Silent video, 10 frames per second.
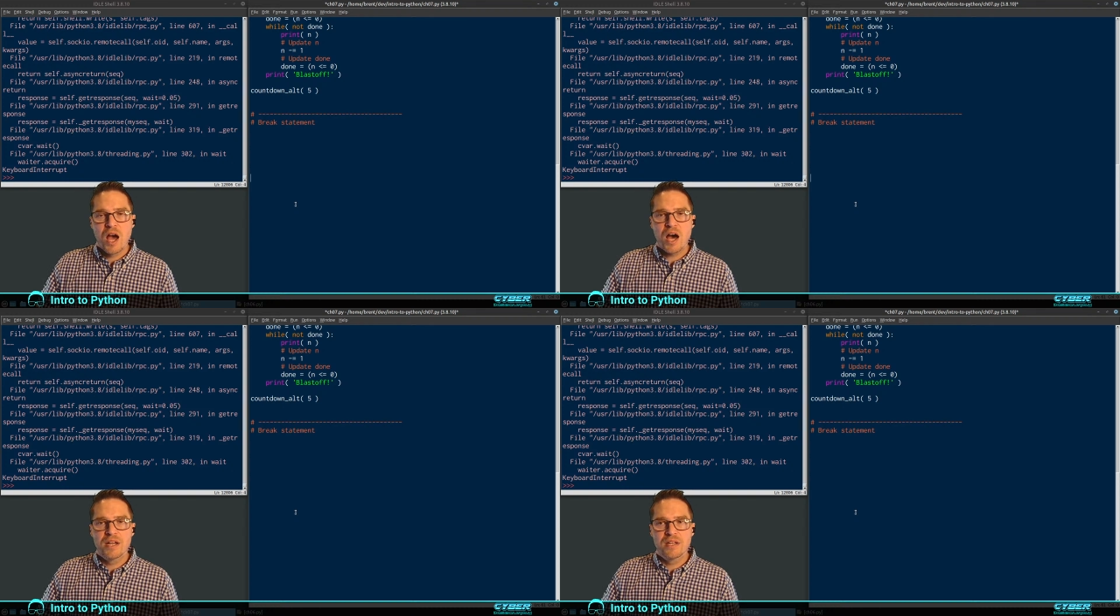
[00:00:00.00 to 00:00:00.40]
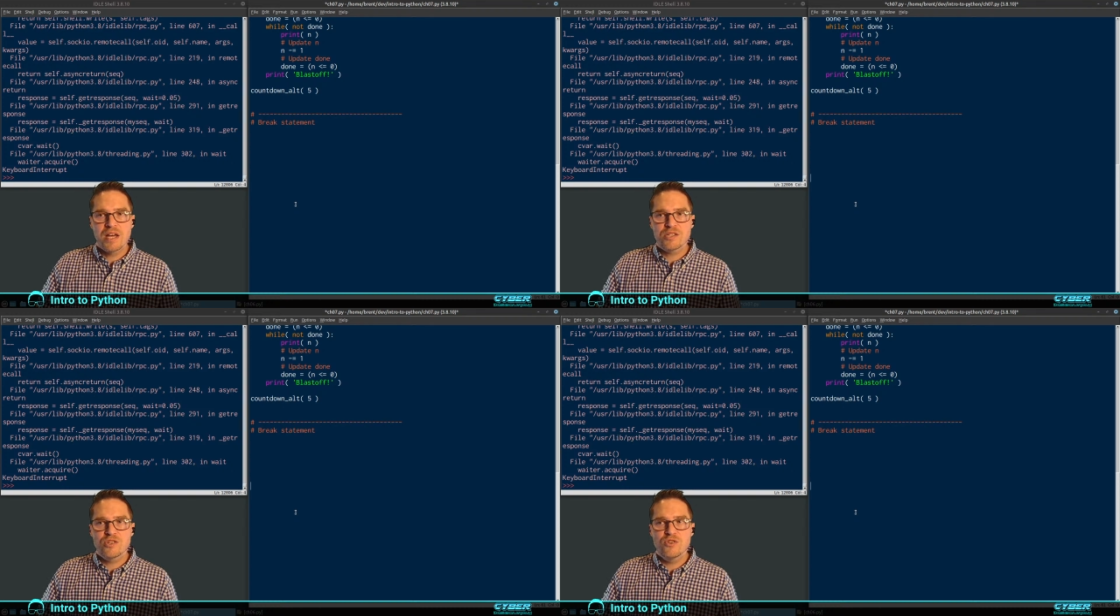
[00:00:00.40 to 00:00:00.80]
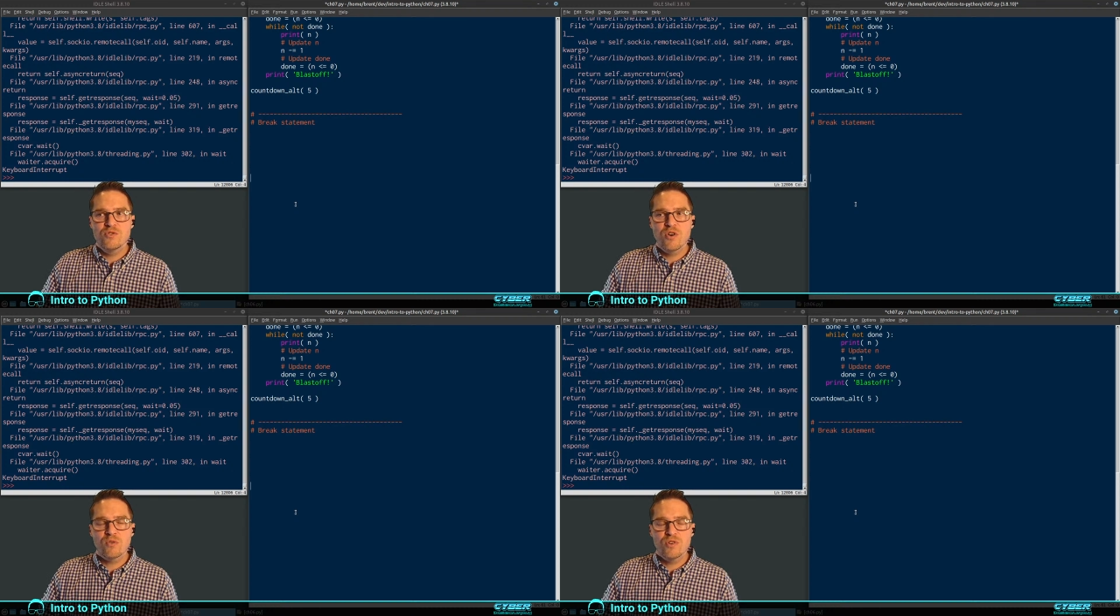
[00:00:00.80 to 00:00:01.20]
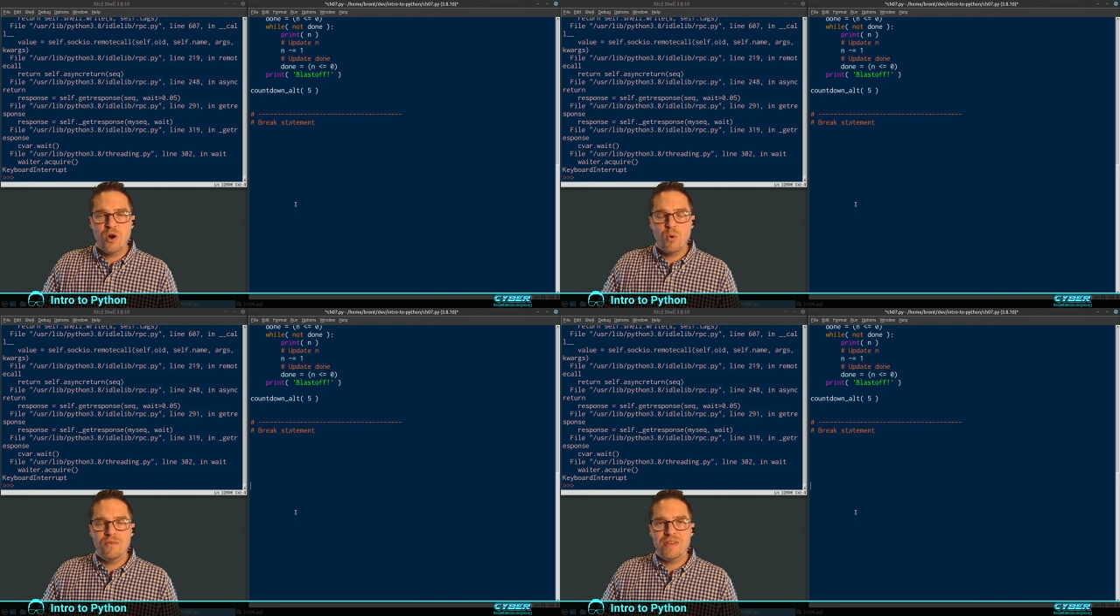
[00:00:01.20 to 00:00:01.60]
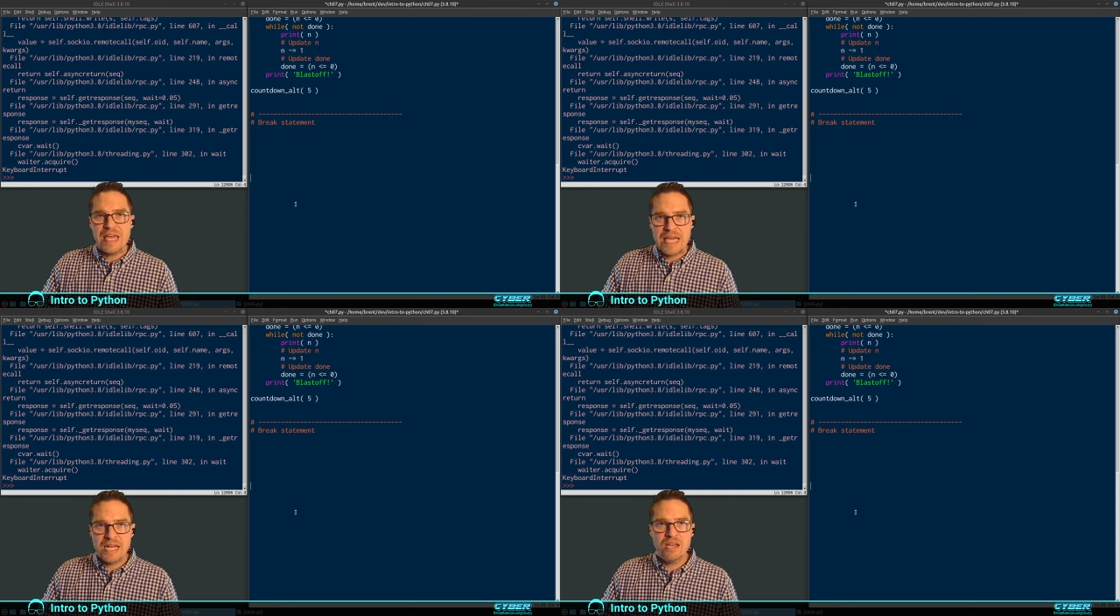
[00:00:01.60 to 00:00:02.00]
unless you don't know of
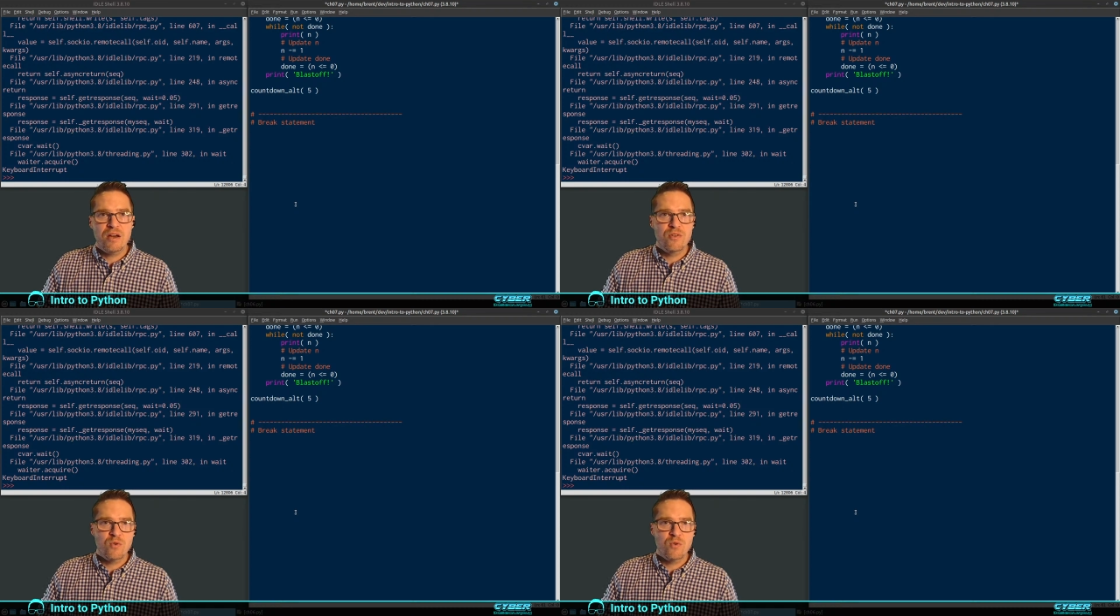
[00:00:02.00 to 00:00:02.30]
any other